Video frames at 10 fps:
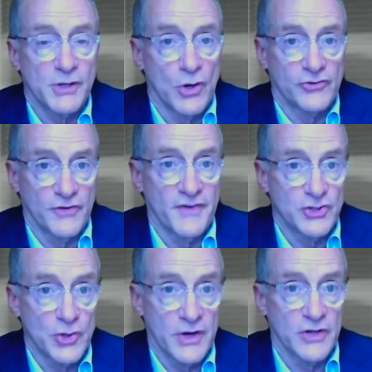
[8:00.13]
because of
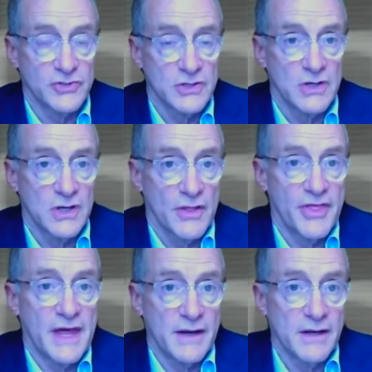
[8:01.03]
a shortage,
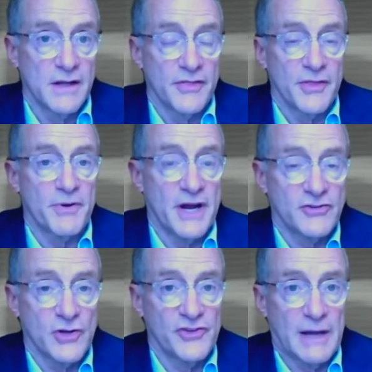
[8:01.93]
then the
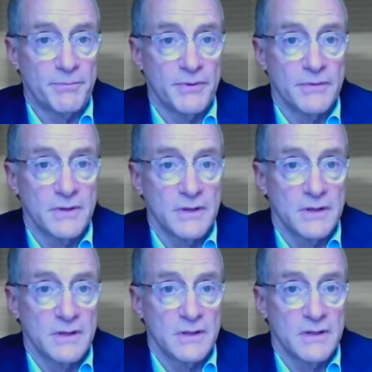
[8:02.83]
price goes up.
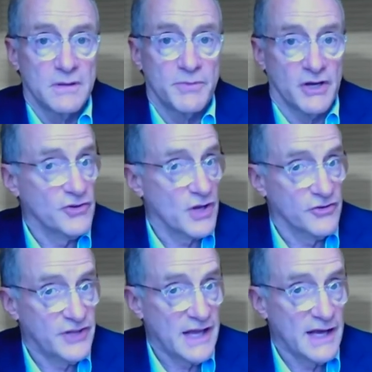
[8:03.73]
But is it
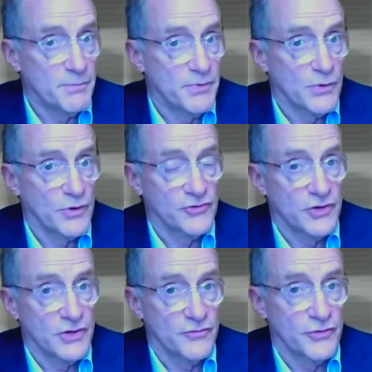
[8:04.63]
going to stay up, or
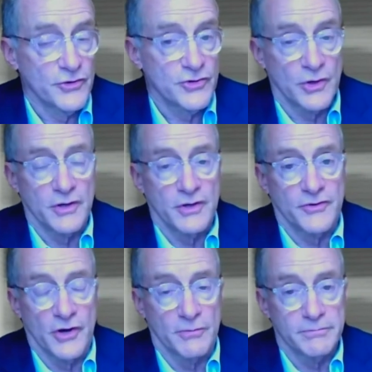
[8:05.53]
is it for the short
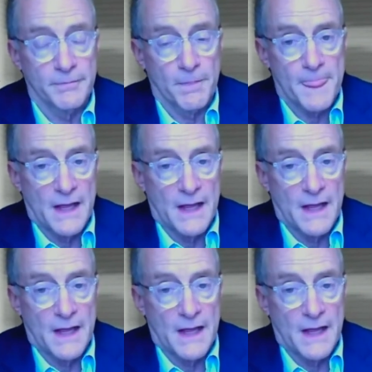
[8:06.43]
term?